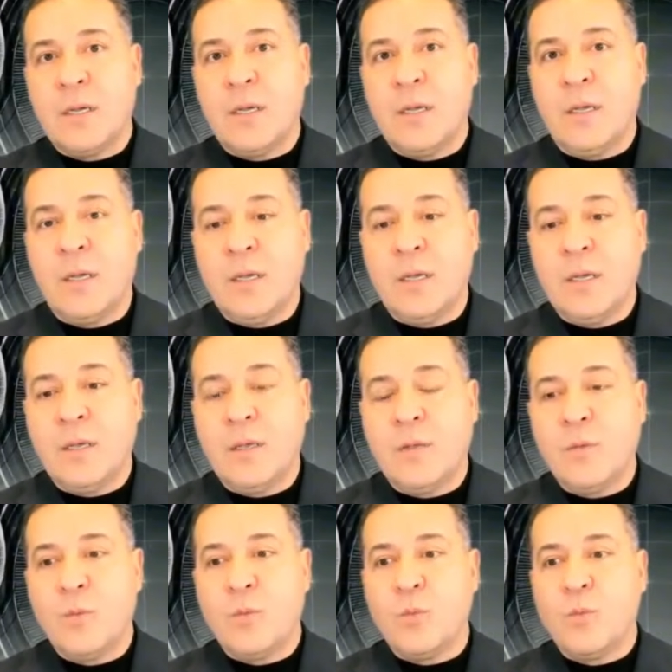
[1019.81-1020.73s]

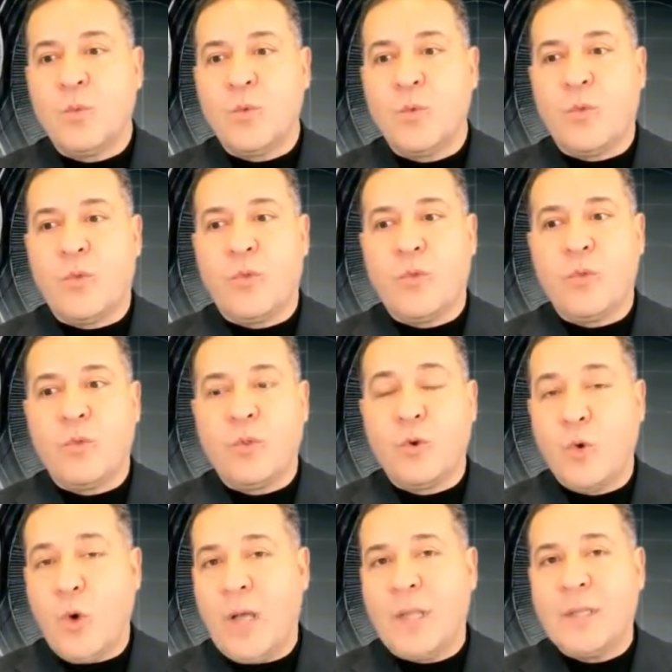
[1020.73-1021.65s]
the
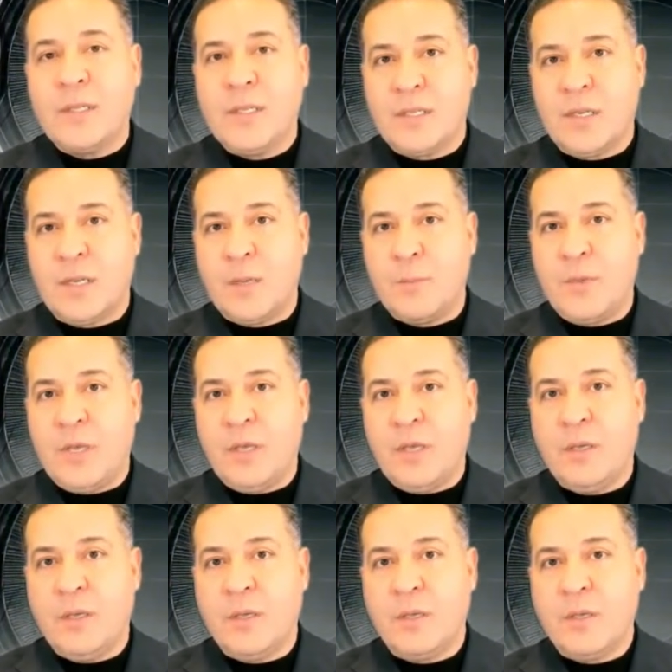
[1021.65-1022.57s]
quality is going to
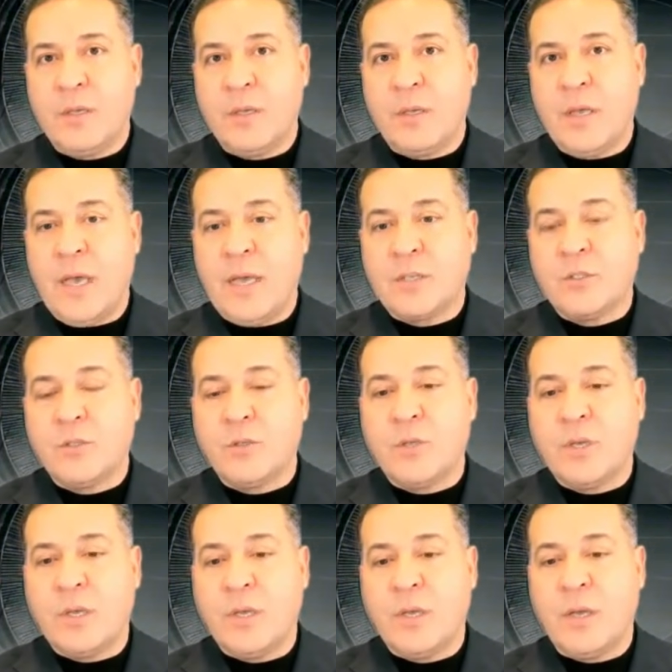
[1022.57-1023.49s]
be
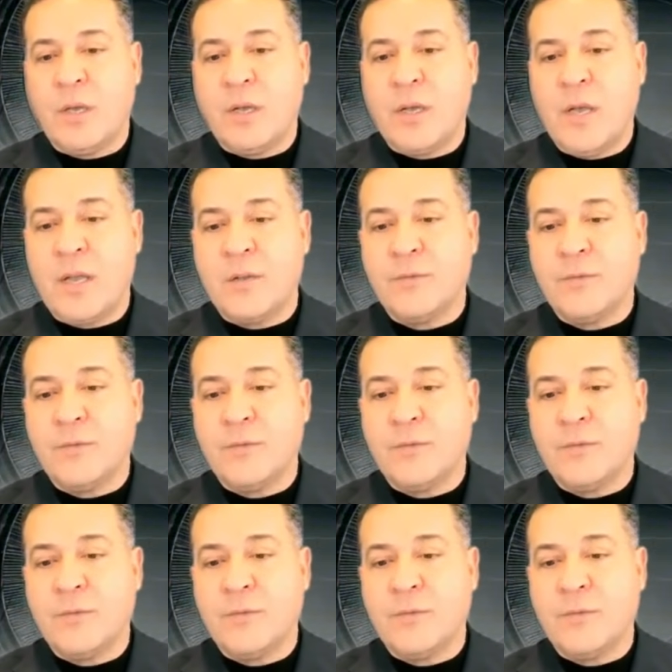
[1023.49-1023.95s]
actually kind of